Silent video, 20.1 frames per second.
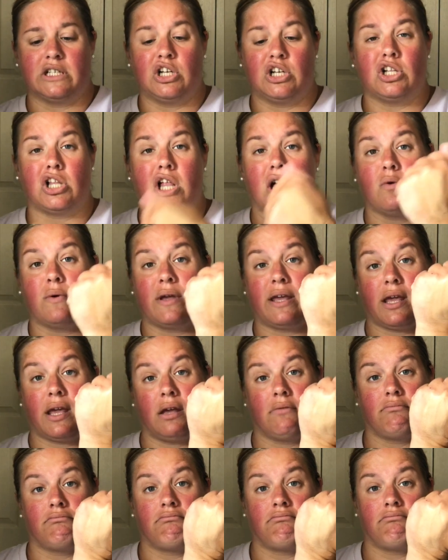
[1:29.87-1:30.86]
glowy.
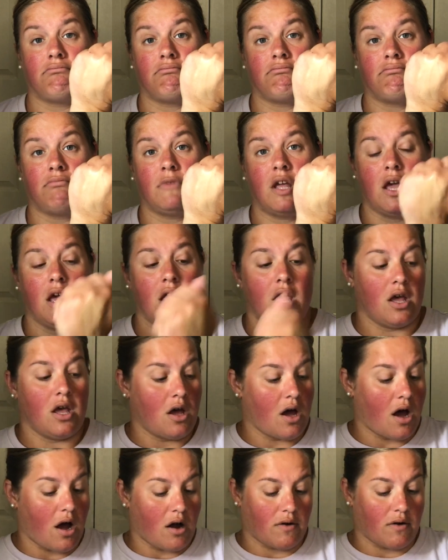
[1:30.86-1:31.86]

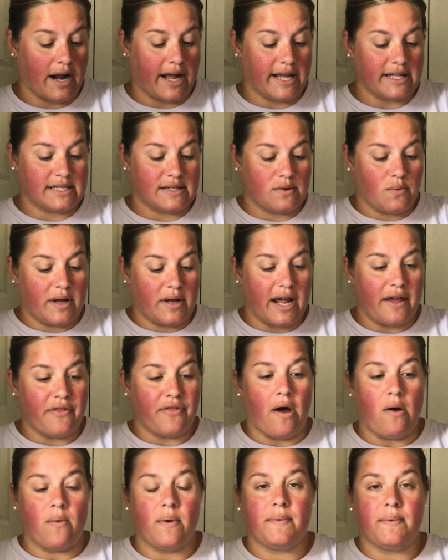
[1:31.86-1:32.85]
All right, so what I
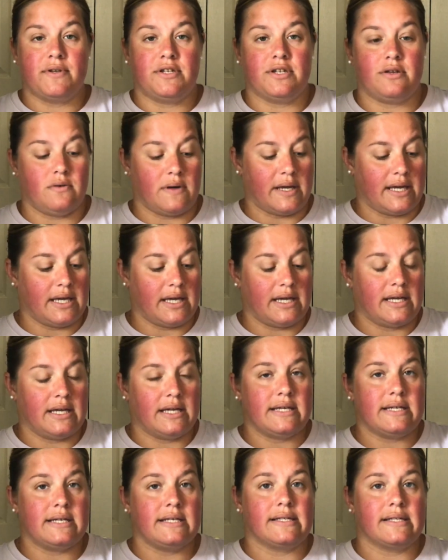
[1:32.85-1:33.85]
thought we would do
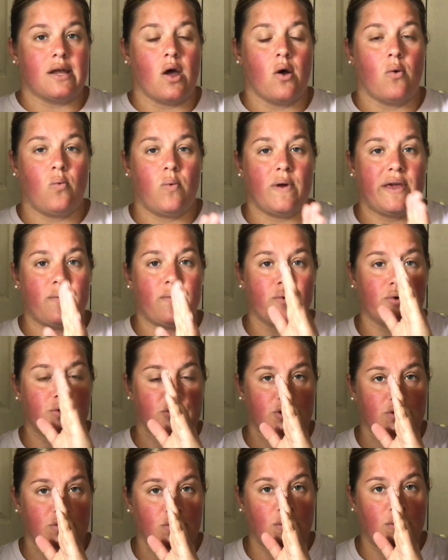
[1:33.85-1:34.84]
is we will
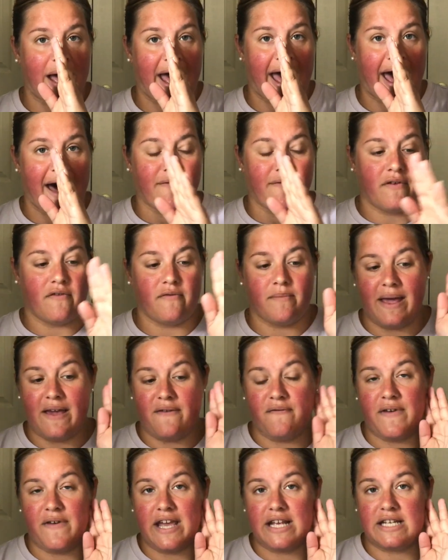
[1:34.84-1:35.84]
do half of my
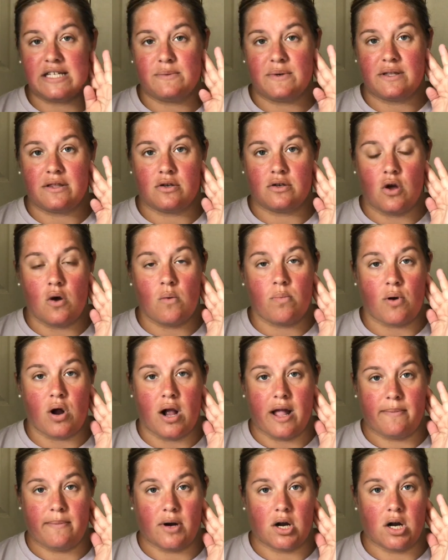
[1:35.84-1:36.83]
face with no
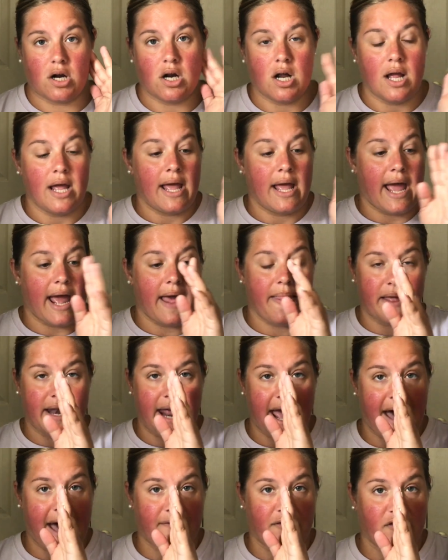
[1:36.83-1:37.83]
primer and then
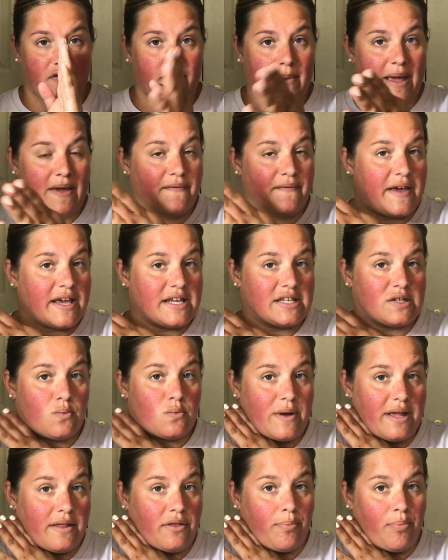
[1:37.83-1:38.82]
half of my face
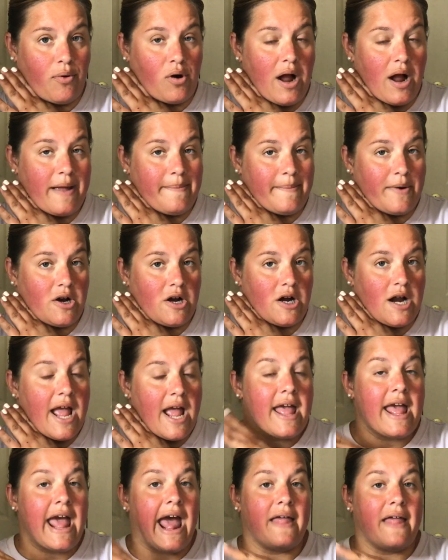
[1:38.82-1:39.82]
with primer.
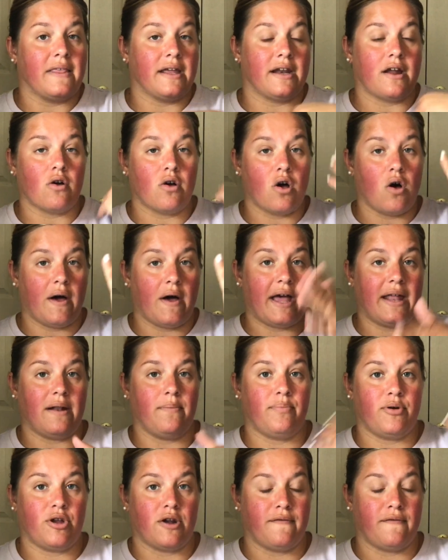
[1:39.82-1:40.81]
And then I'll go ahead
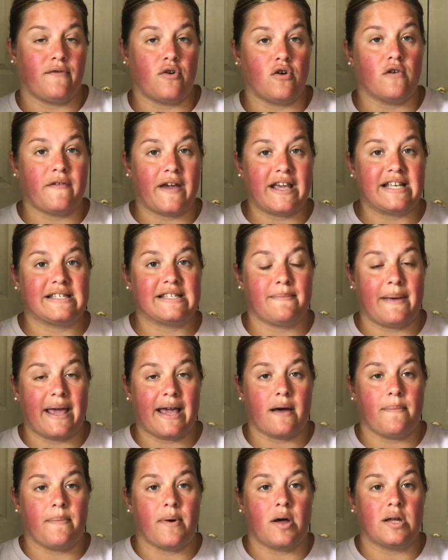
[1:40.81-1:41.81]
and put a full face of
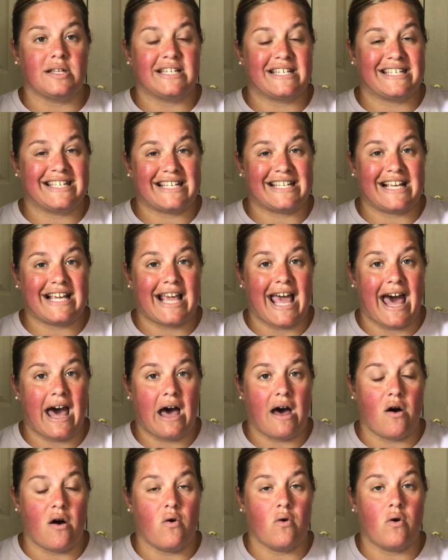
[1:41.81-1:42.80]
makeup on to see
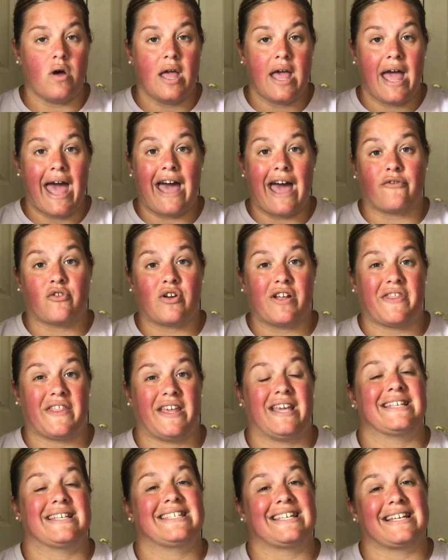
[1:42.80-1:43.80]
how
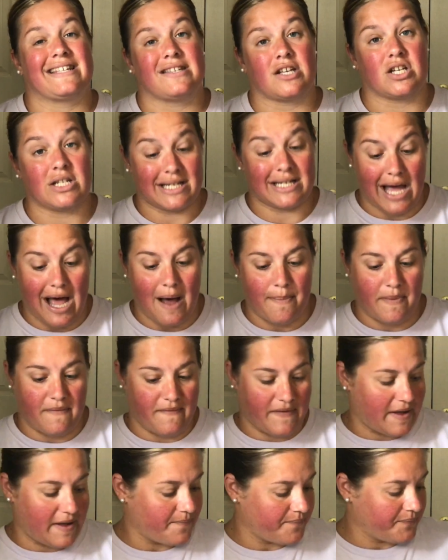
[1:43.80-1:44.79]
everything sets on top
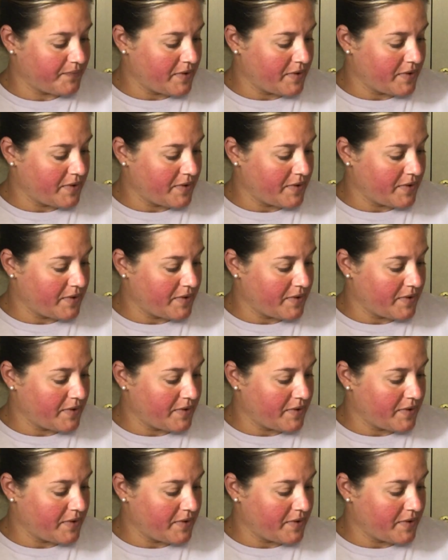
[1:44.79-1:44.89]
of it.